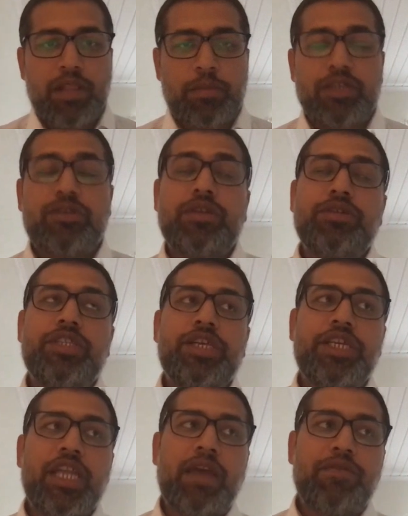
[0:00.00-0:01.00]
I mean, you
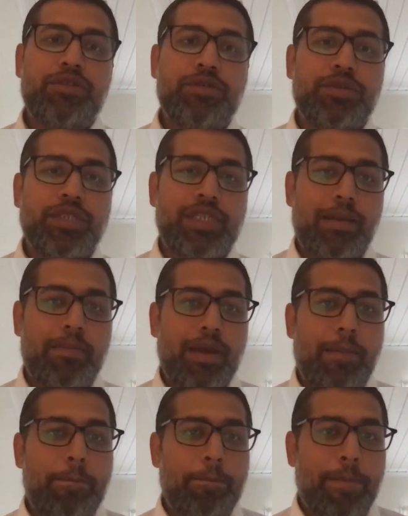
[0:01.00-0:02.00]
either have to do some
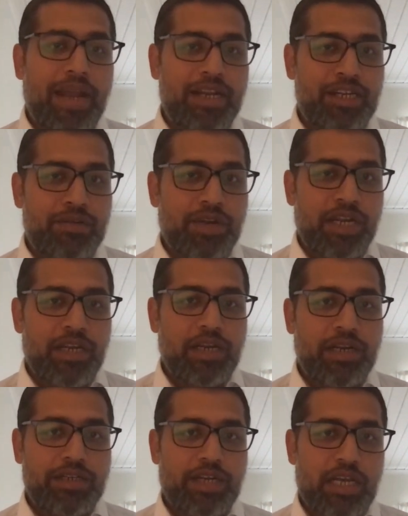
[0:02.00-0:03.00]
mandatory
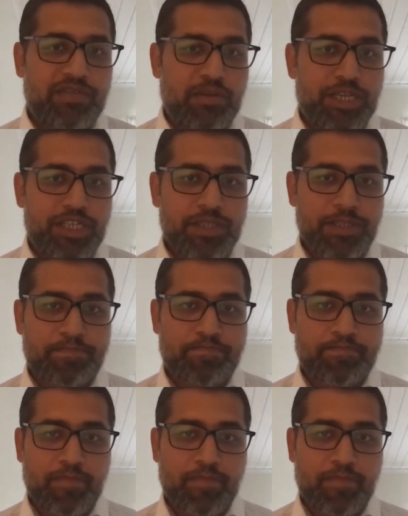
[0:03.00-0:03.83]
transformations.